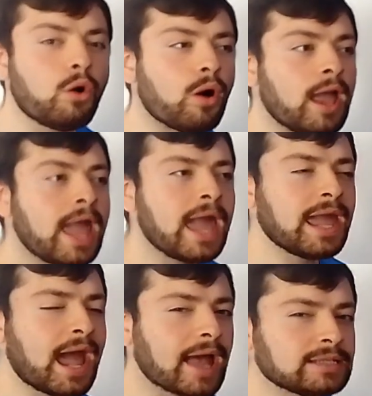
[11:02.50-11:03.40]
not,
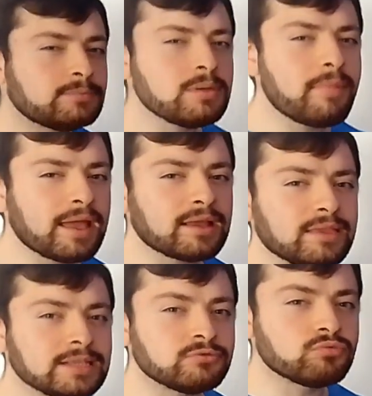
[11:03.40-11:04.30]
it has been making
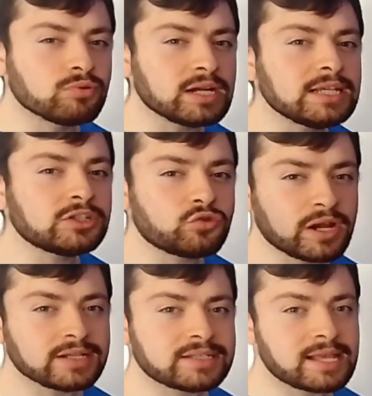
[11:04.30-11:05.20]
these really
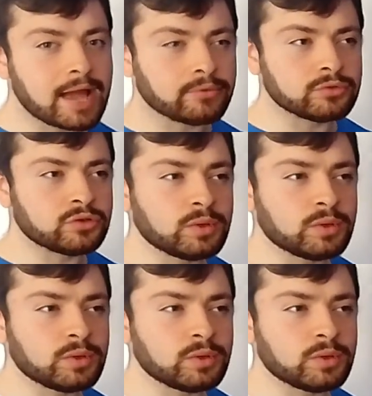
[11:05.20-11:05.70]
strange sounds,